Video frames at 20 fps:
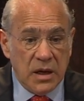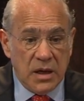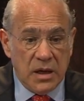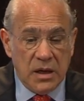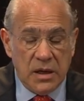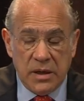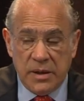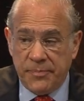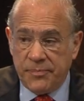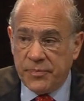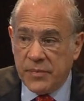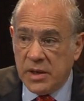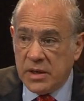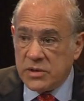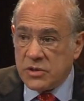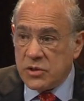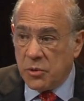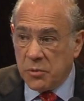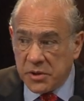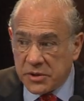
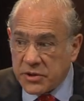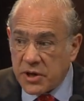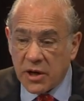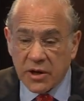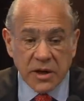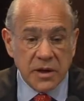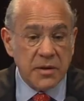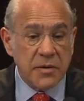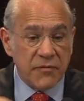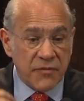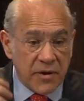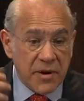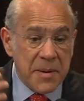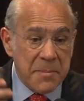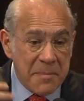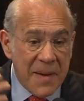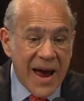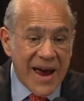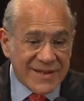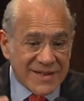So we're talking very
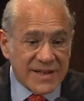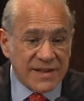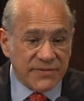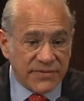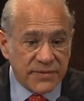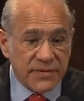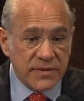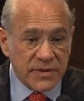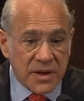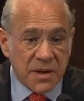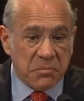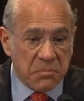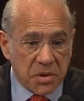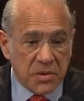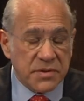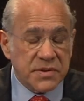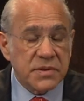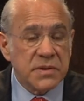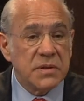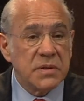massive
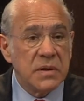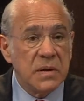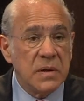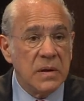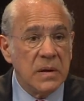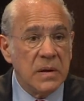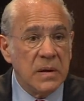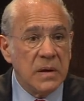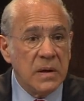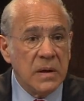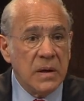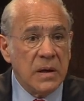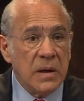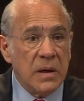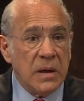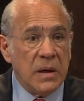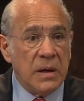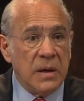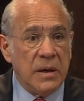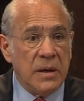numbers.
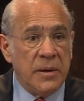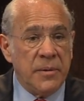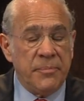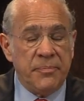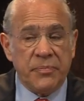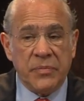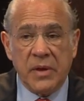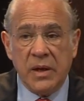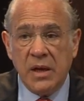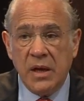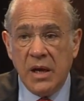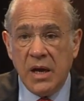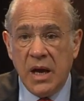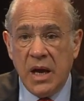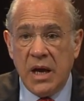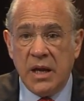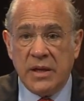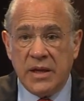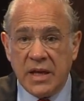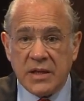And
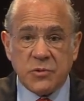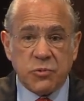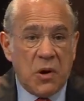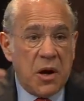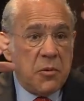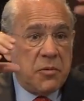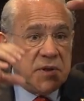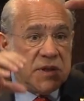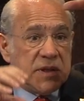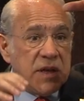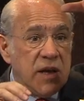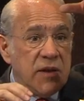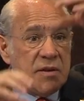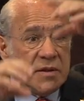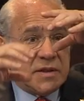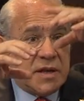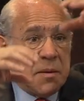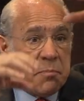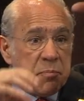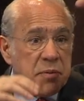that's why we say
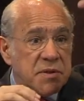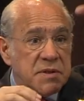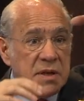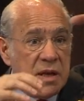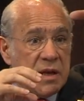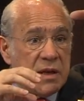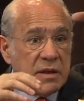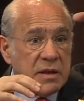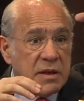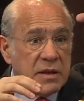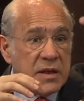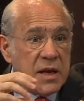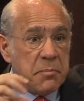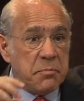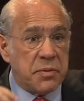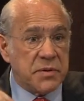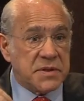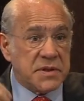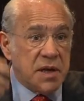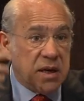the
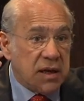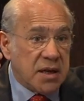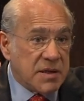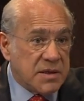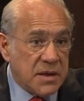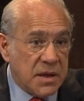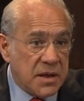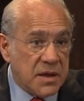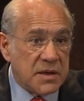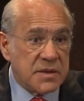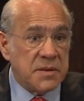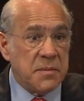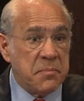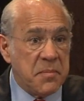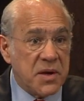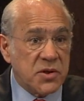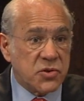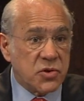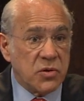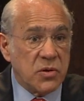10% as a
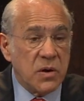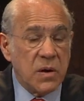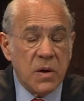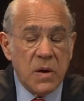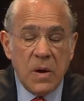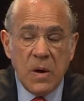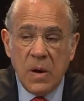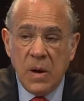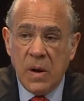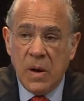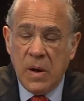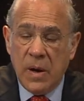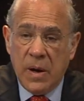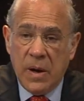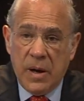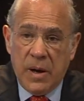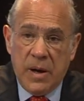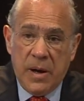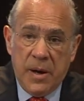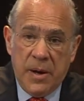measure.
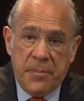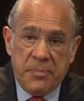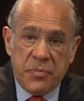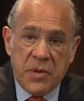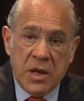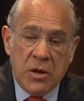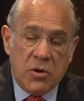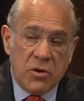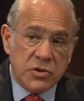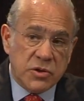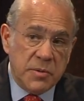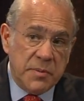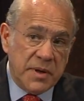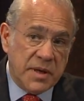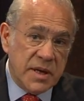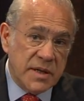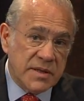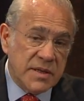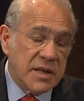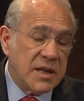And also
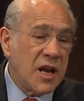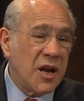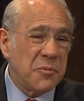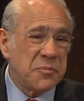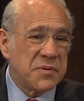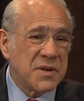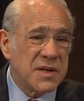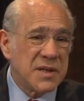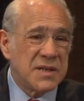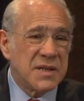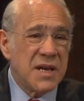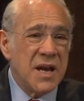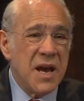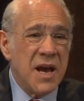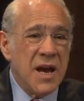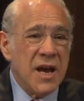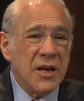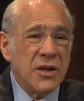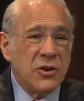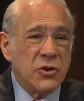because it helps us
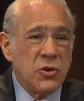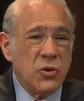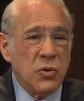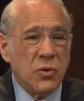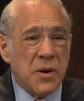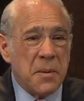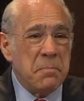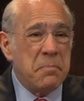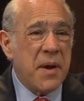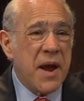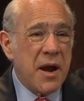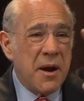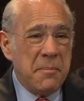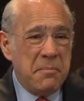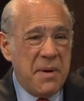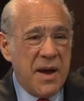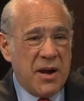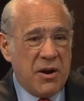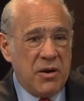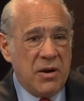to compare
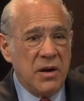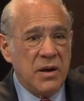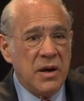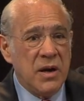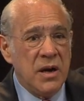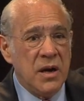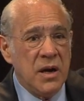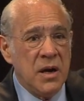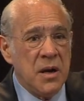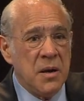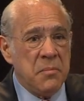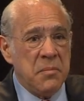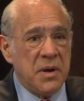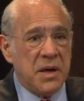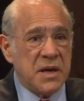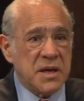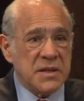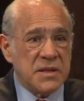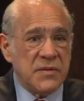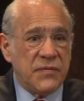better.
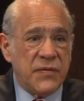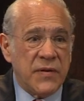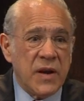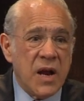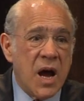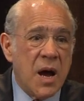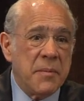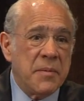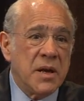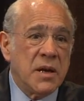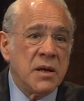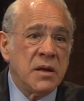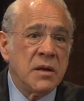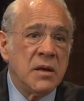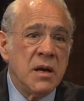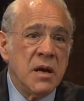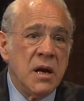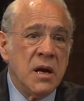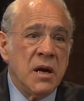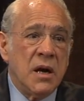Because the
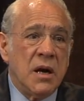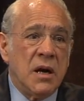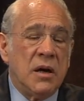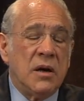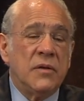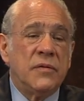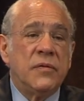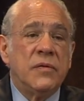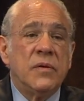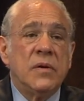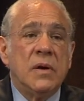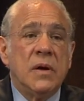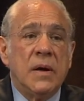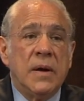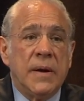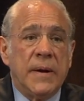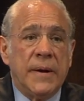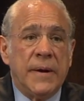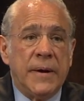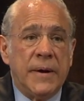phenomenon of
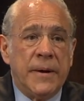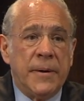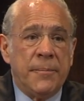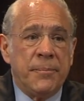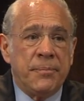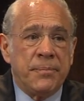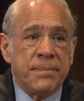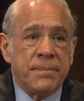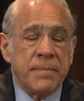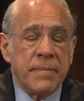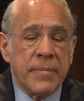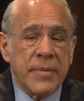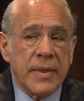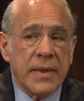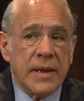the